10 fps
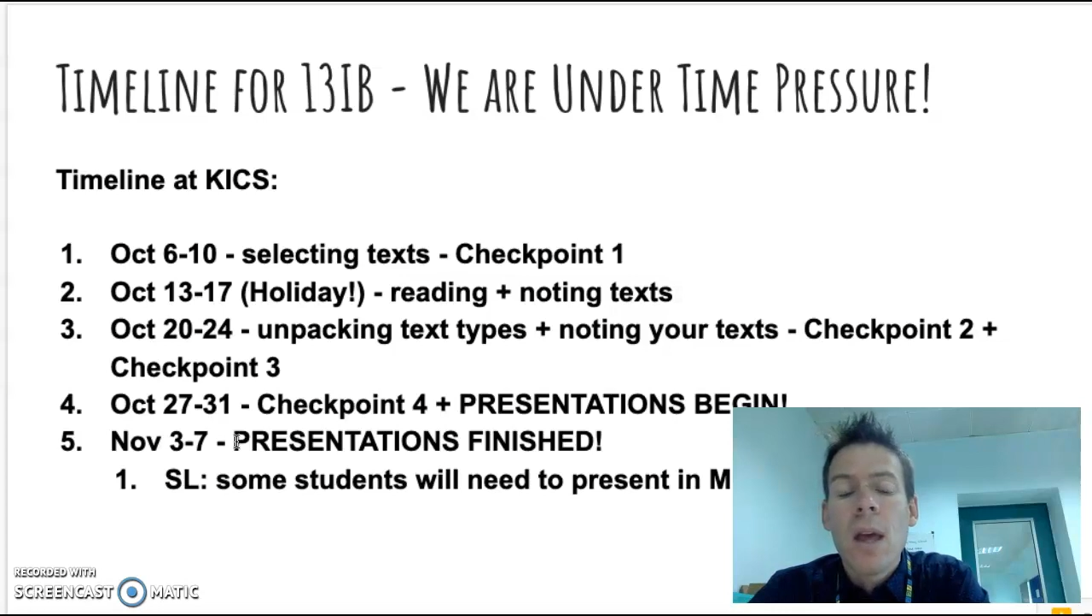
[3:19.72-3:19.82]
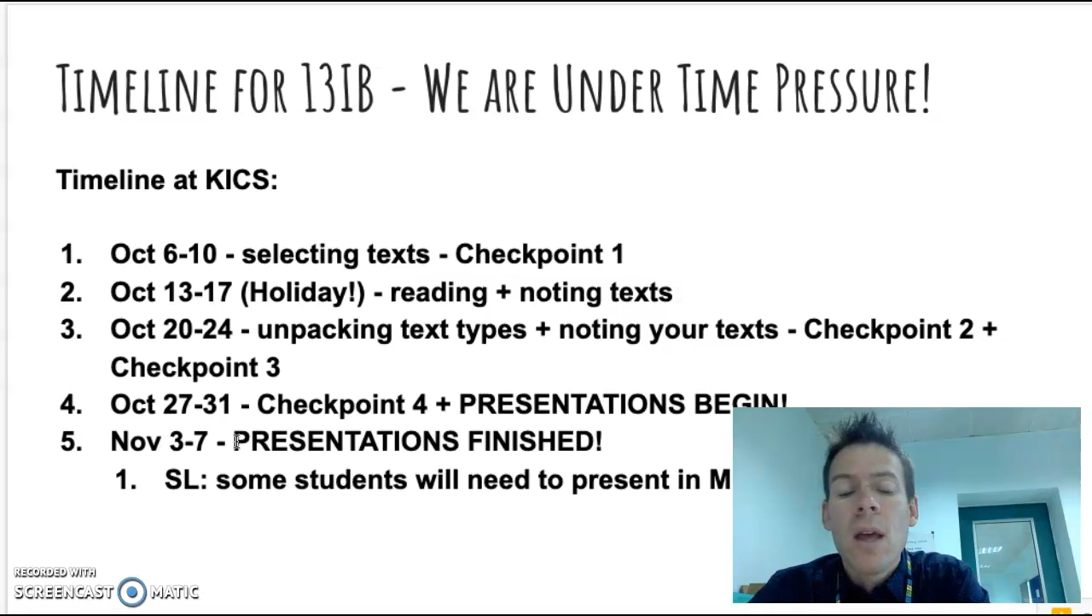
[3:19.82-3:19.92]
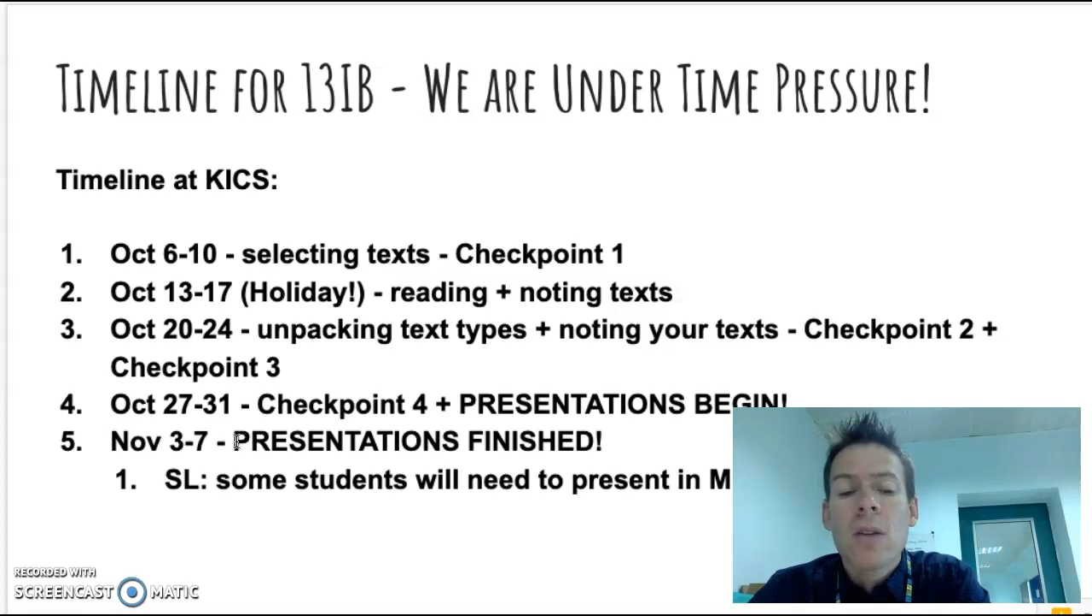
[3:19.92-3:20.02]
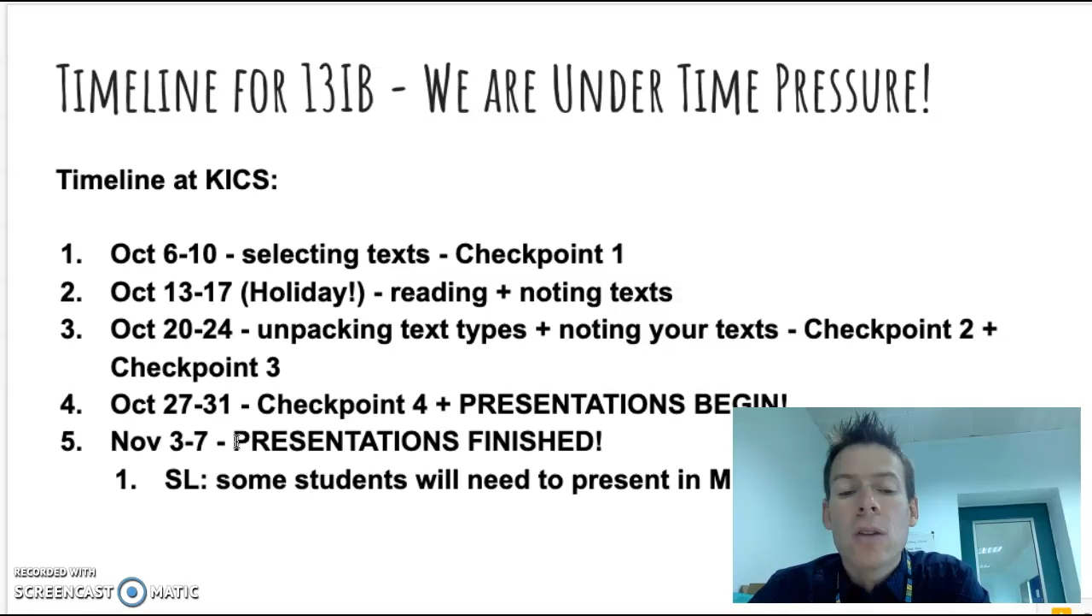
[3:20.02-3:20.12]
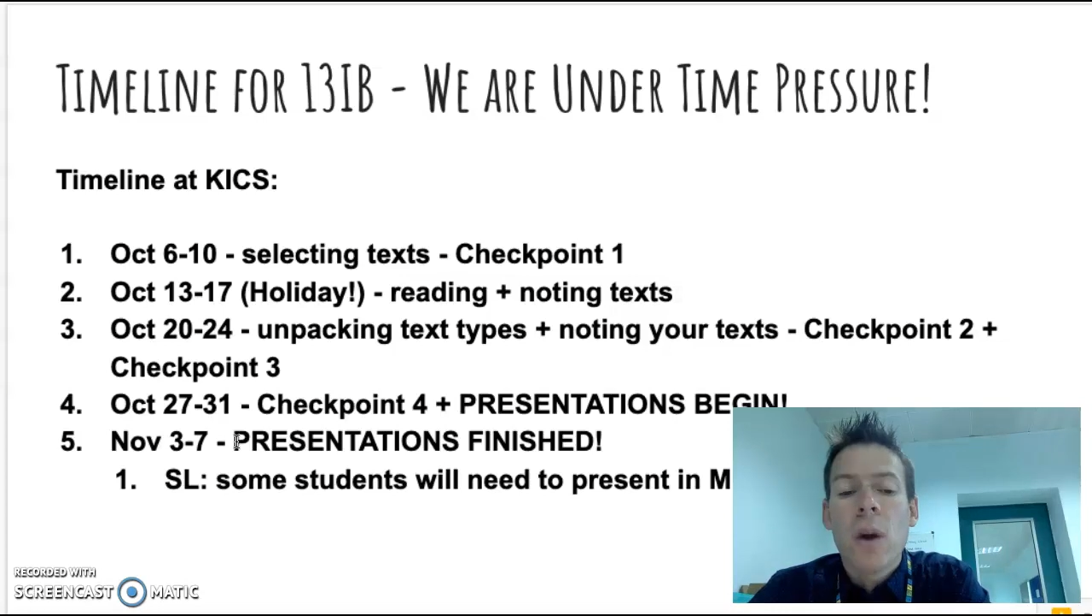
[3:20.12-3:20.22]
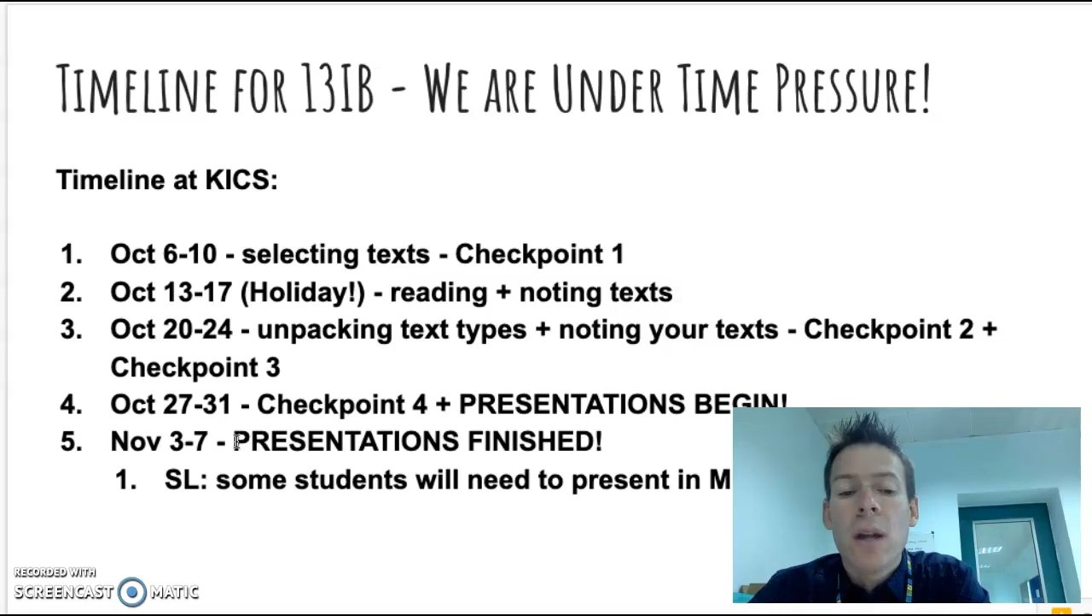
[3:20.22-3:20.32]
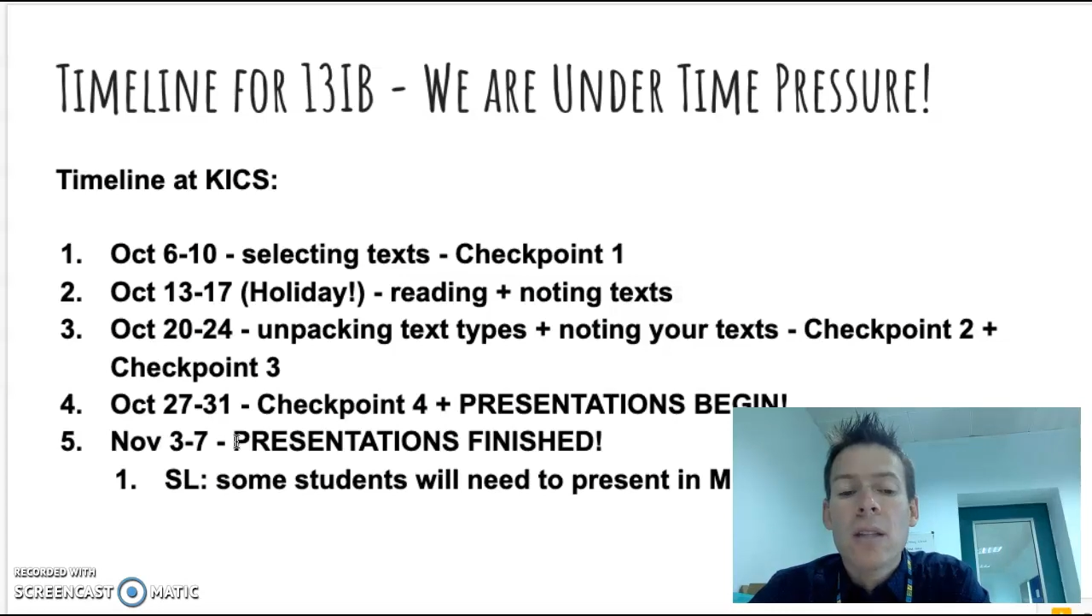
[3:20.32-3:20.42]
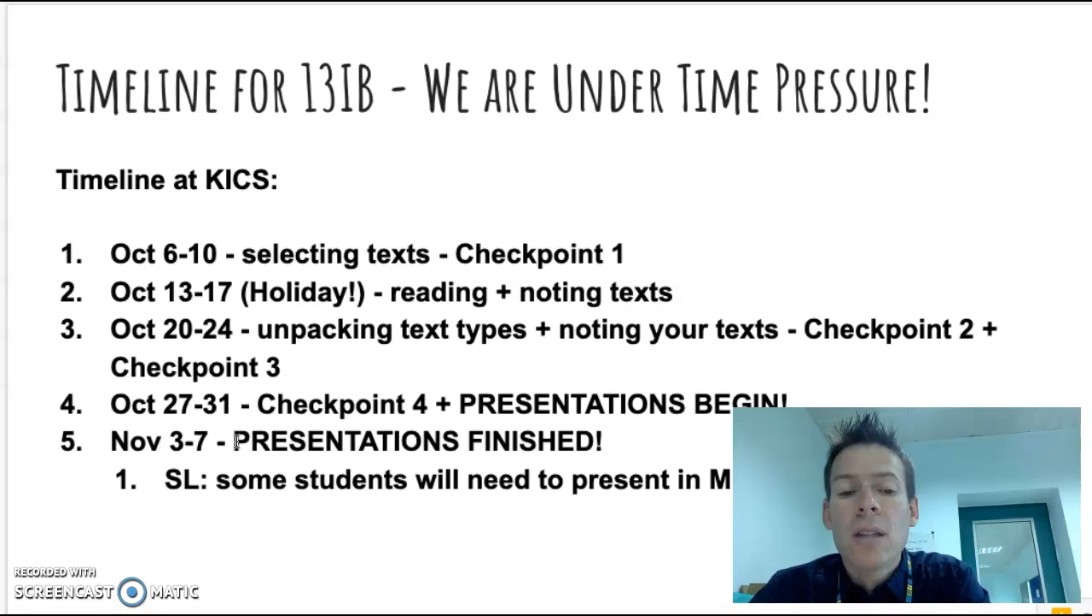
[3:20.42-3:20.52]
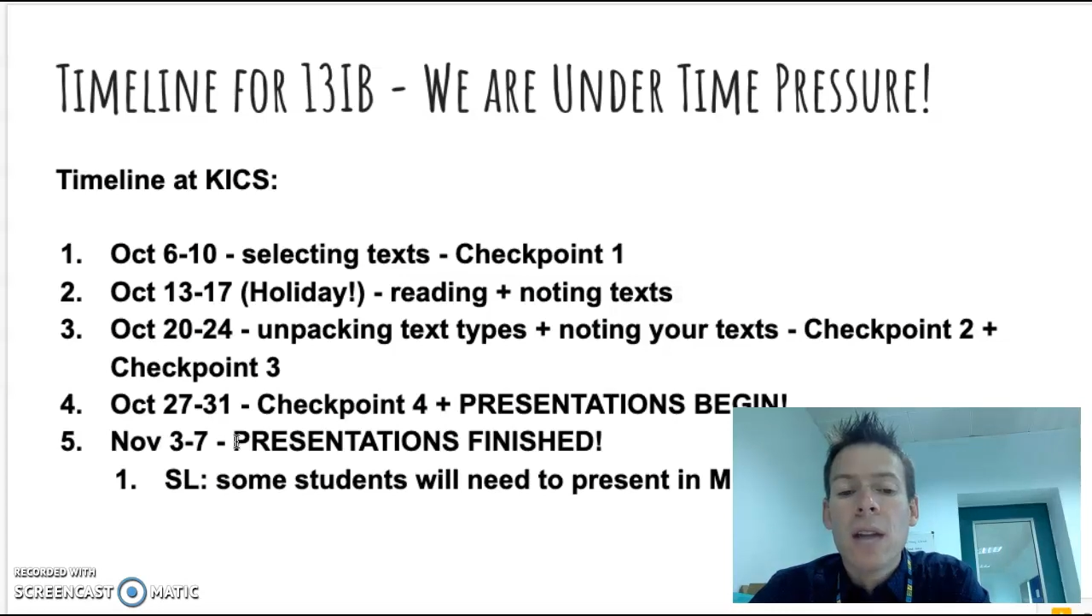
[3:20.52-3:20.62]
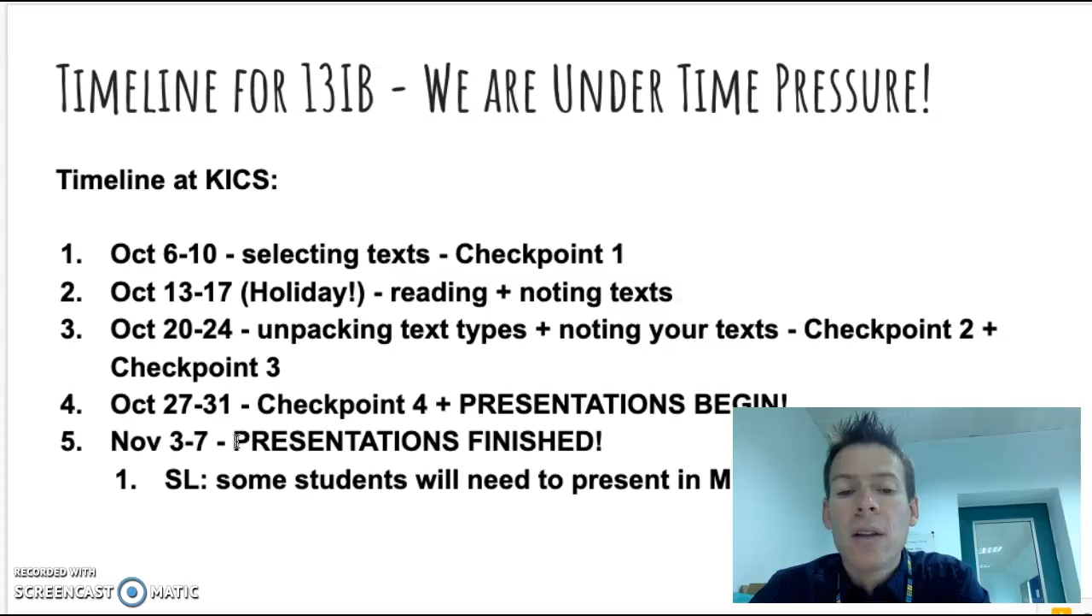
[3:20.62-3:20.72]
So at
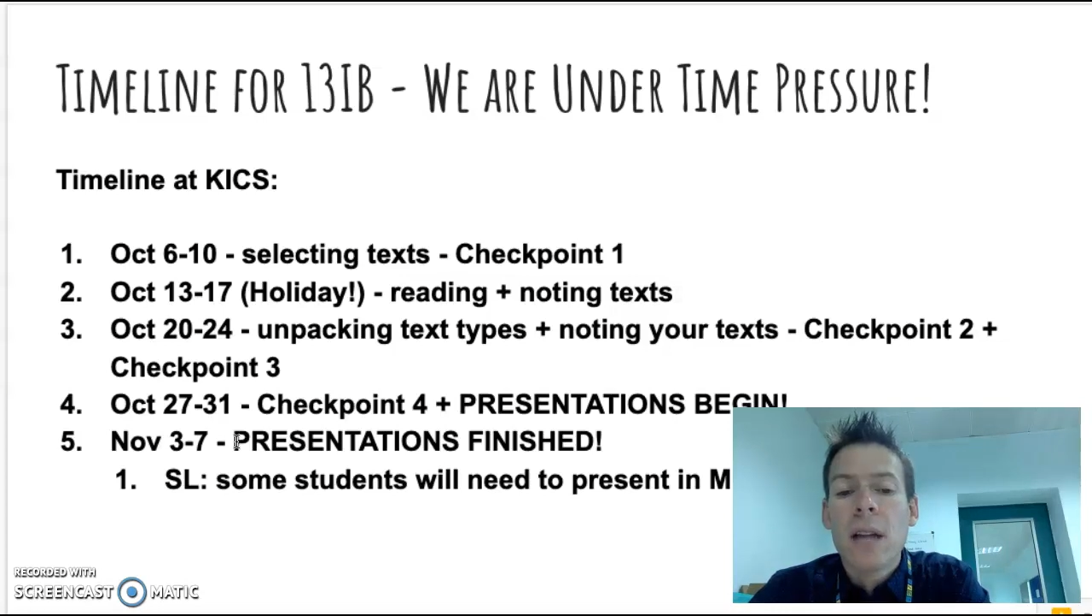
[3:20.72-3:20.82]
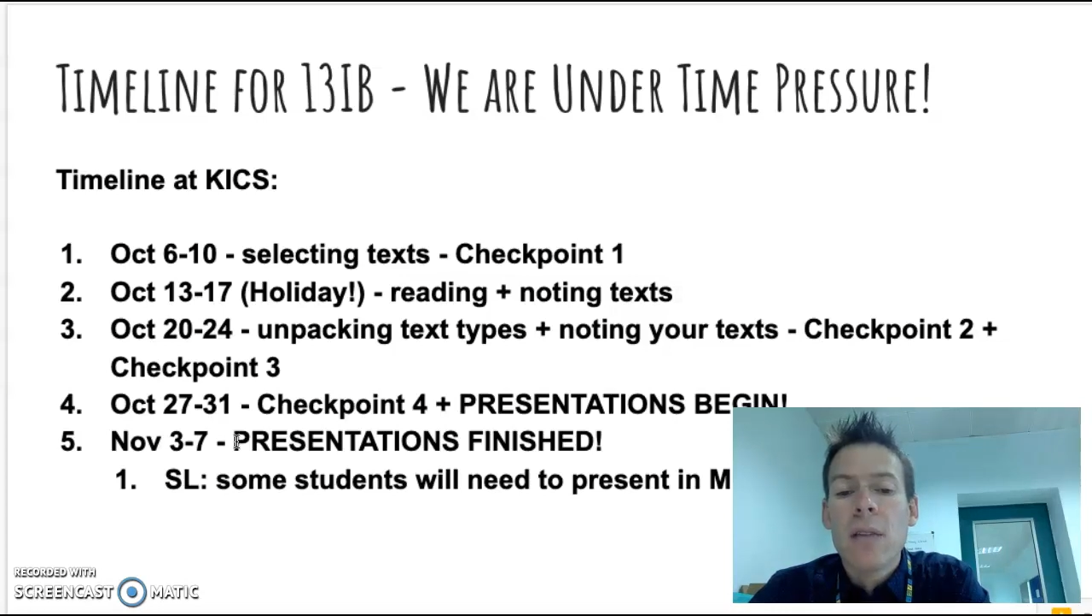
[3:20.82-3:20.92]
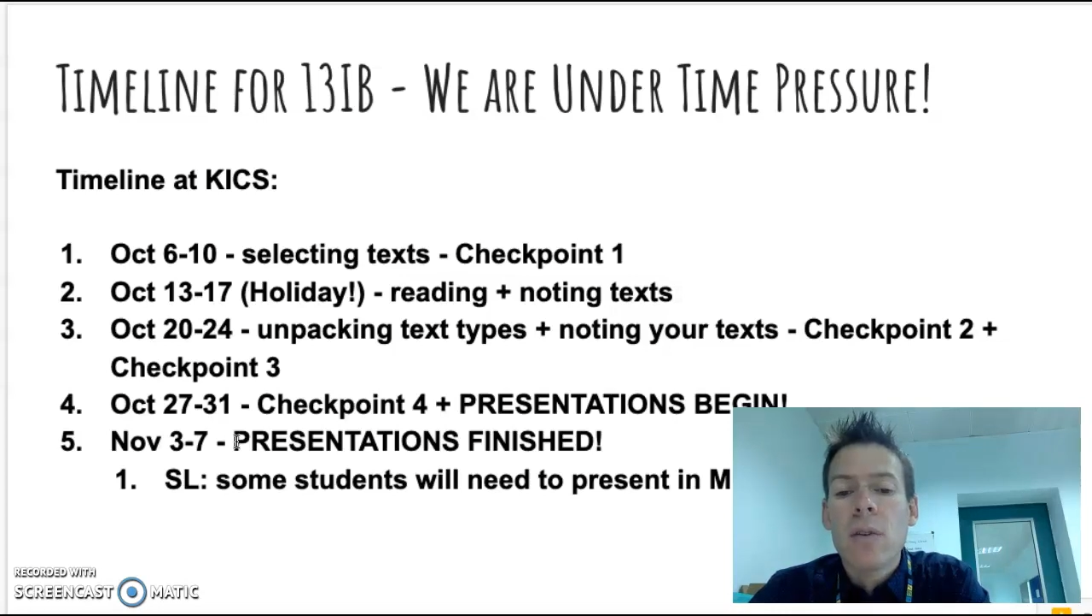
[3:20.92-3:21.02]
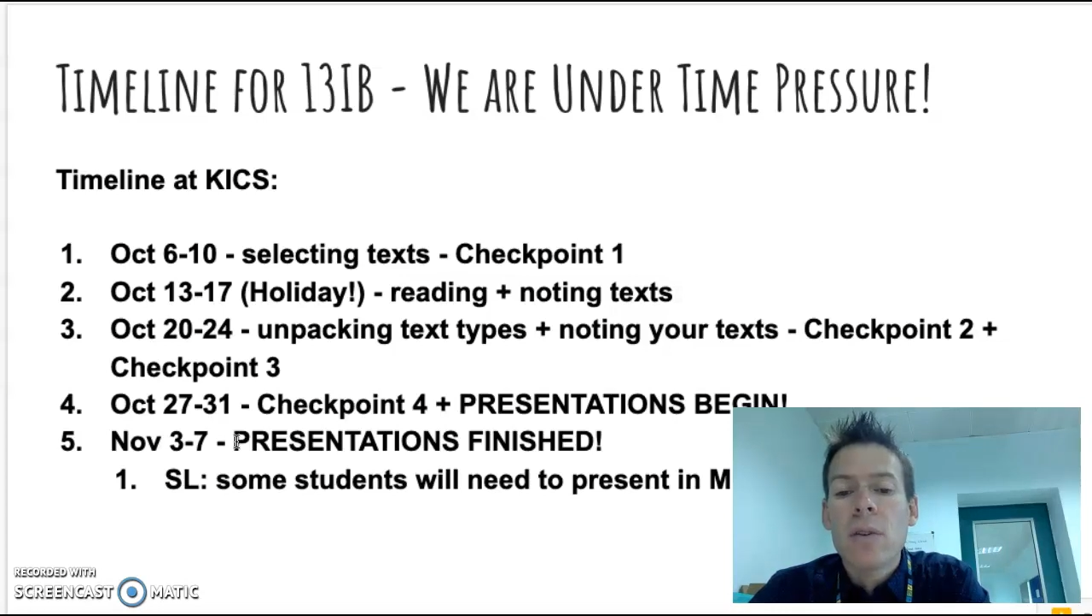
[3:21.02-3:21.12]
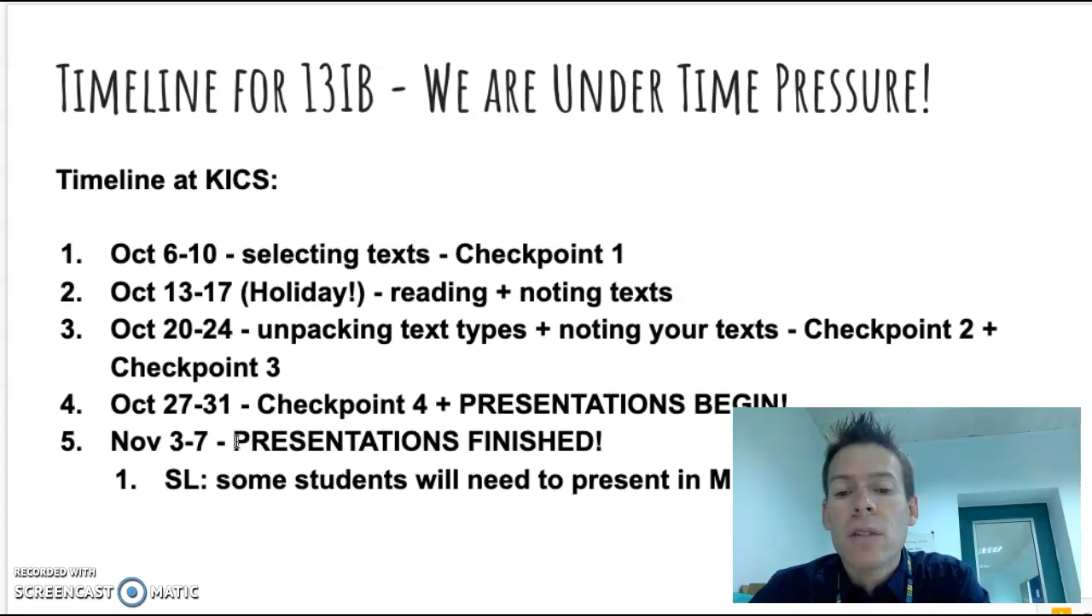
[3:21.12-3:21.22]
standard level,